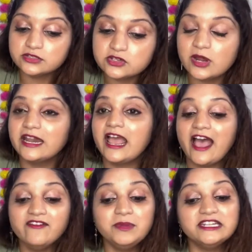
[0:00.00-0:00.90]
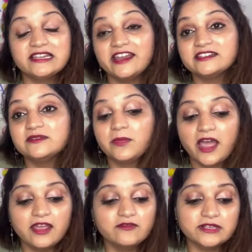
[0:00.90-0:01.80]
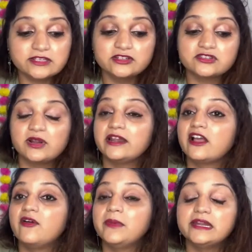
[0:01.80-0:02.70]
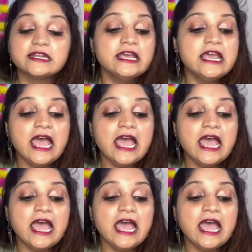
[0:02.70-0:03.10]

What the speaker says: Australia have been tightened by Western Australian government,